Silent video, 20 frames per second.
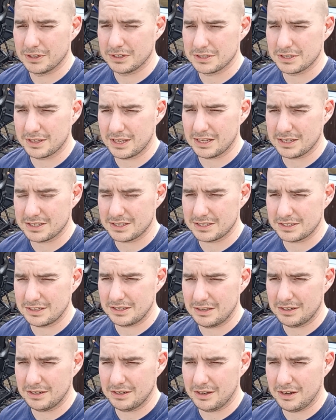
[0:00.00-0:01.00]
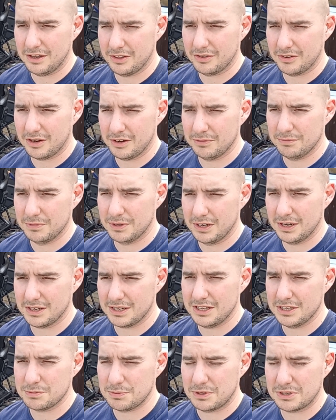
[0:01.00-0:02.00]
So that's either I'm the
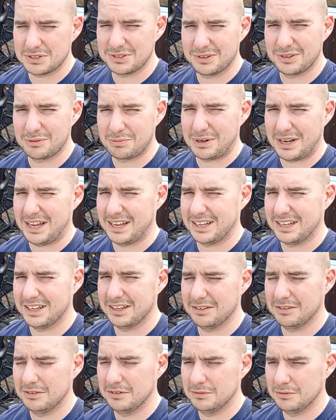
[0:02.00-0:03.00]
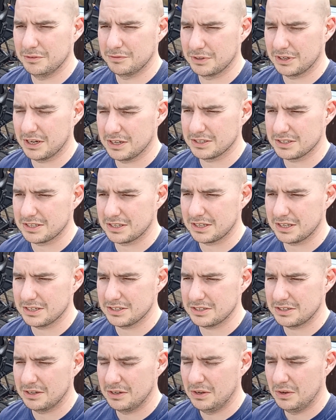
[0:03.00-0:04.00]
luckiest person on the planet with regards to
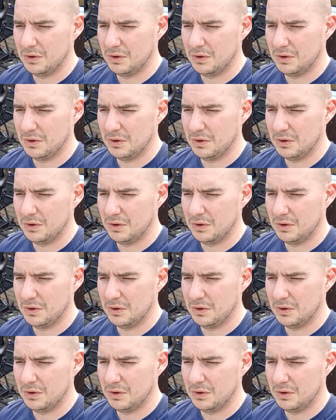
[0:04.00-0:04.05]
this,